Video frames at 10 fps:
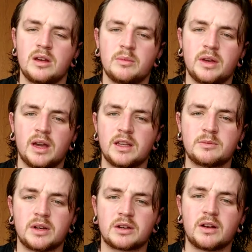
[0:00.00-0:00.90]
but yeah it's
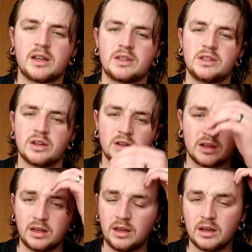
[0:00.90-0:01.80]
been a crazy
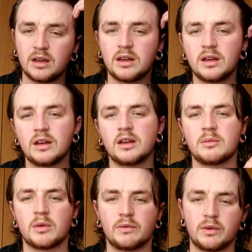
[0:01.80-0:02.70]
journey
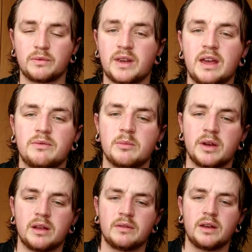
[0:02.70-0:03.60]
um, I've loved every
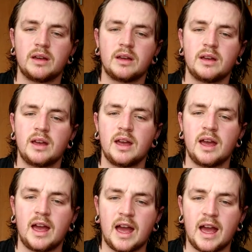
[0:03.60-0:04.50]
minute of it,
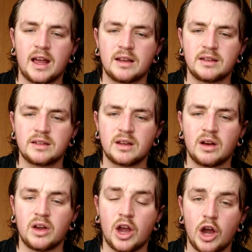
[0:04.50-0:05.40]
and
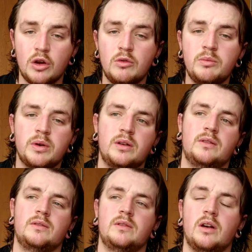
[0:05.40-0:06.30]
I hope,
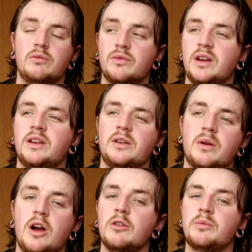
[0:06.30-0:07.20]
I really do
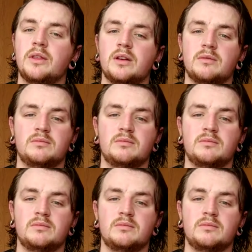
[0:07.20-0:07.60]
hope that